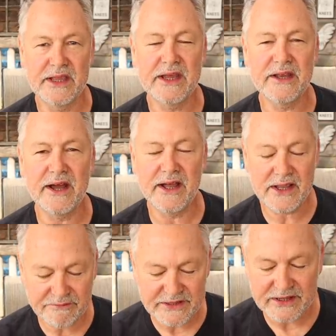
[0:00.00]
and I
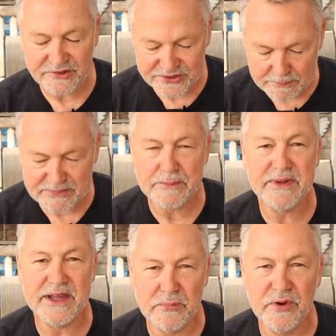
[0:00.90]
have to accept
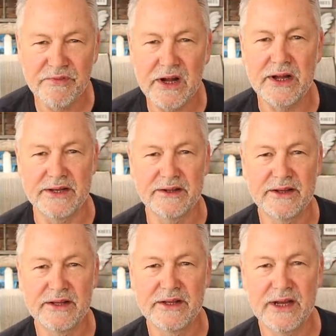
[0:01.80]
them and move on.
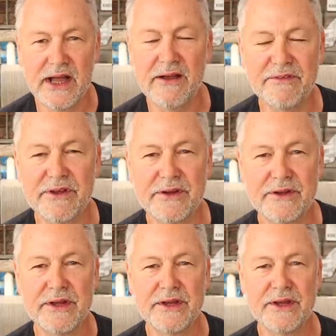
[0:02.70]
I have
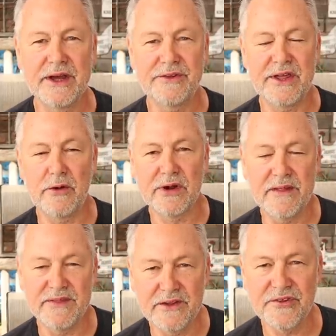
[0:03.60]
to say,
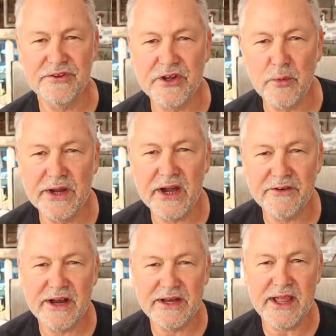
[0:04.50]
okay, this is going
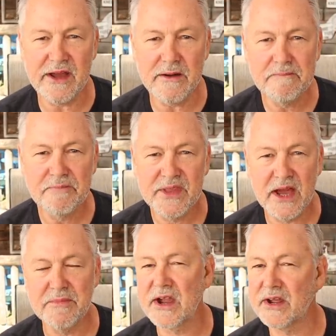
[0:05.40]
on right now.
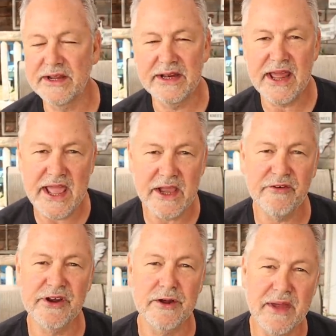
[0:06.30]
I'm not going to get
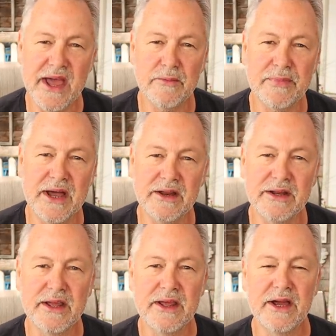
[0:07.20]
angry or mad about
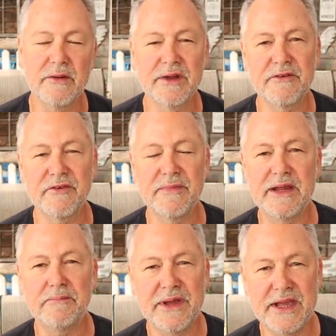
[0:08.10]
it. I'm going to
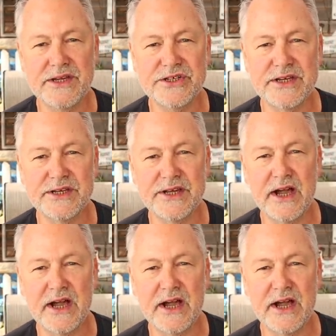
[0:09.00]
remain patient.